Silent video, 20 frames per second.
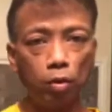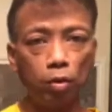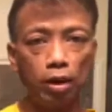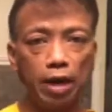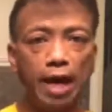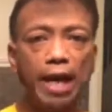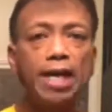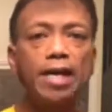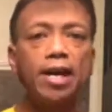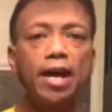
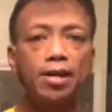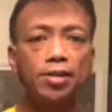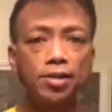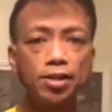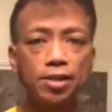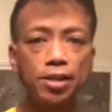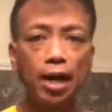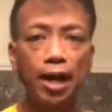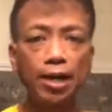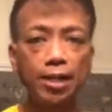8
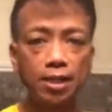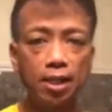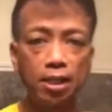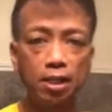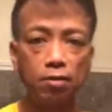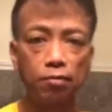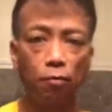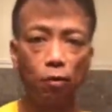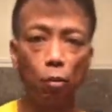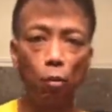
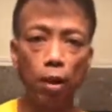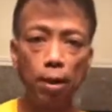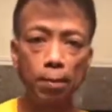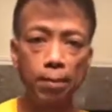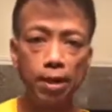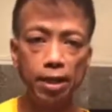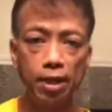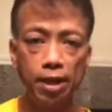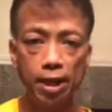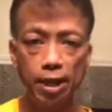exercises for 1
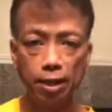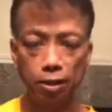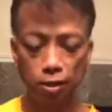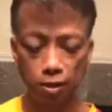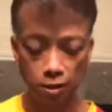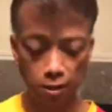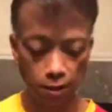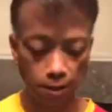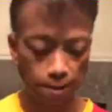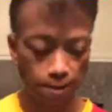minute
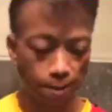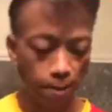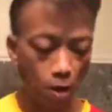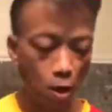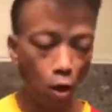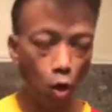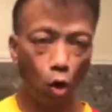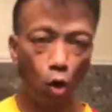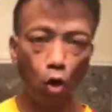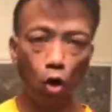each.
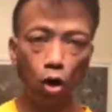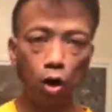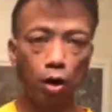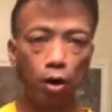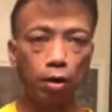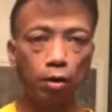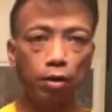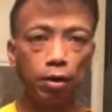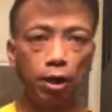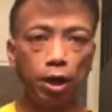
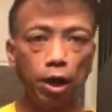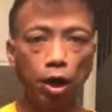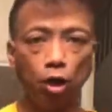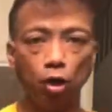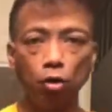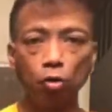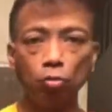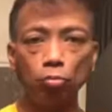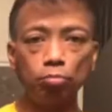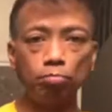Or,
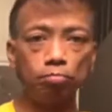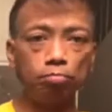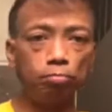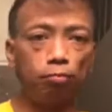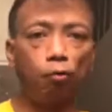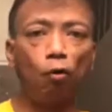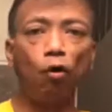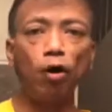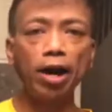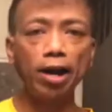
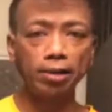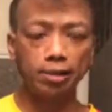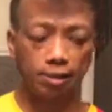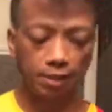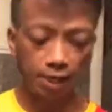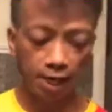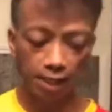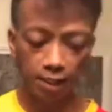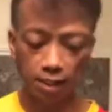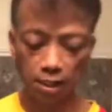4
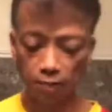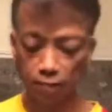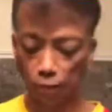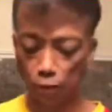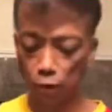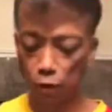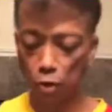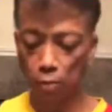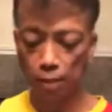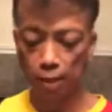exercises for
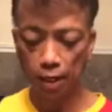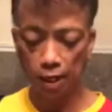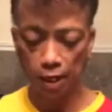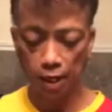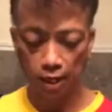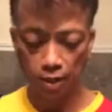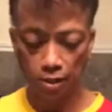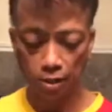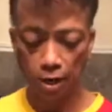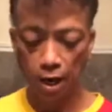2 minutes
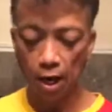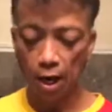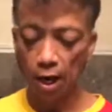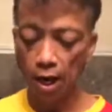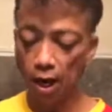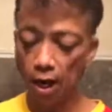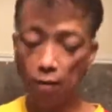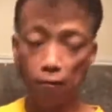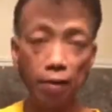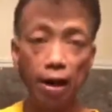each.
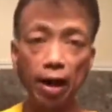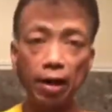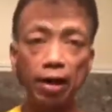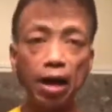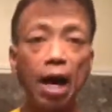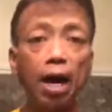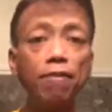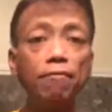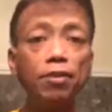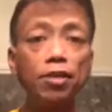In fact,
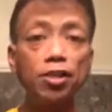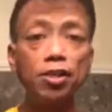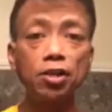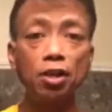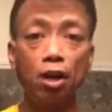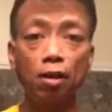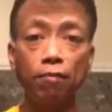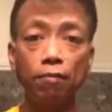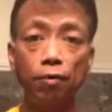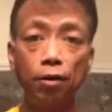I've
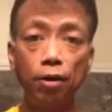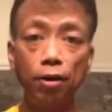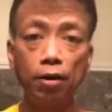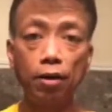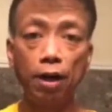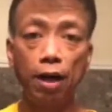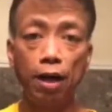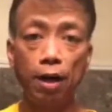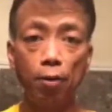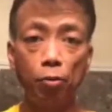discovered
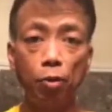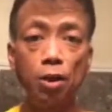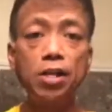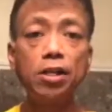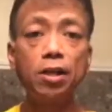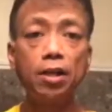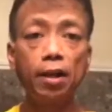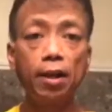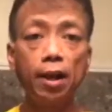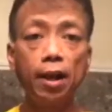
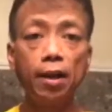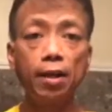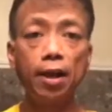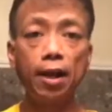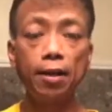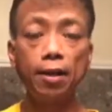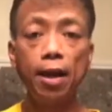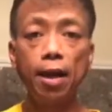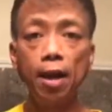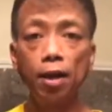recently
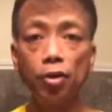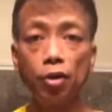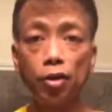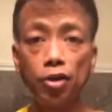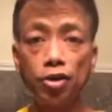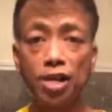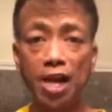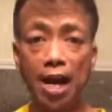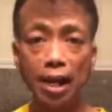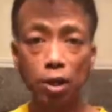that
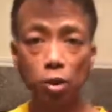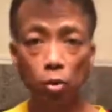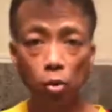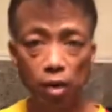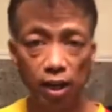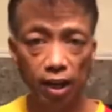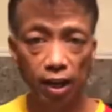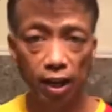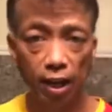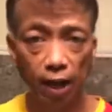there's actually